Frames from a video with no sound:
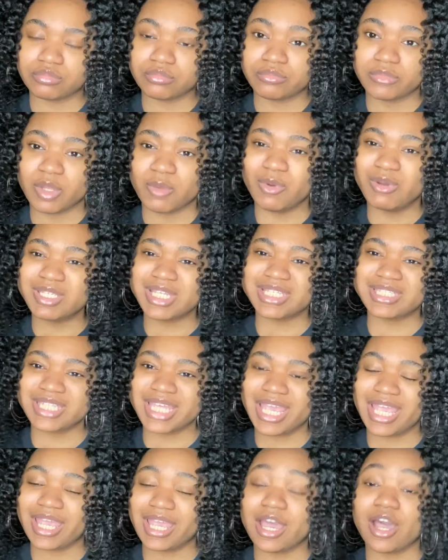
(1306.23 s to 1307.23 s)
what was
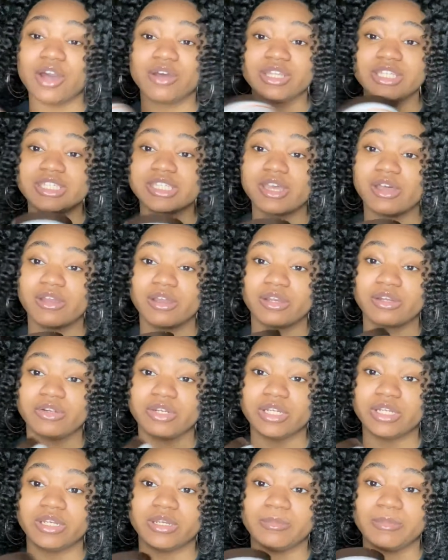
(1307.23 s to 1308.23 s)
I saying oh this coco
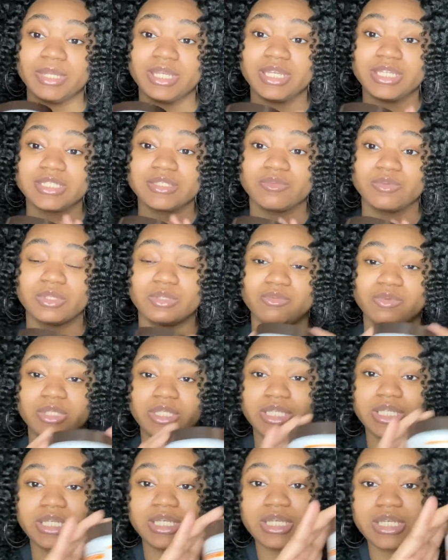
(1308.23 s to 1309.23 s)
creme is really
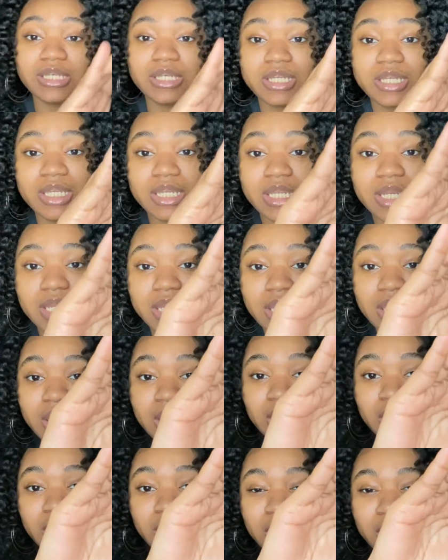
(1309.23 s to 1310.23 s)
really good
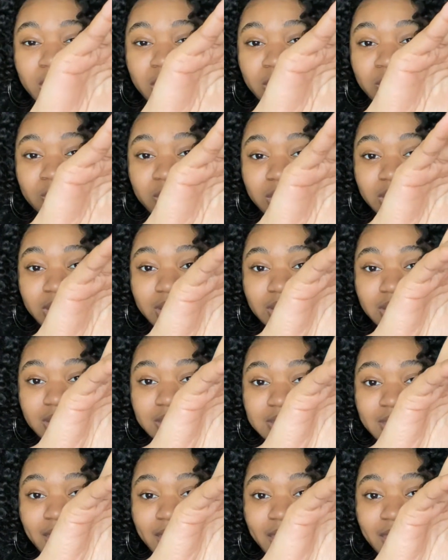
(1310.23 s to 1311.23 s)
you can get
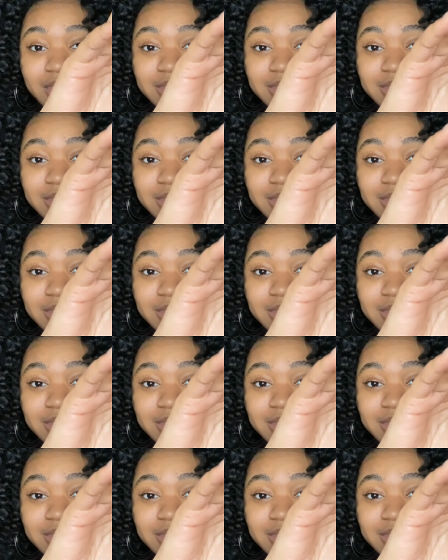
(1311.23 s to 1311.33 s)
this at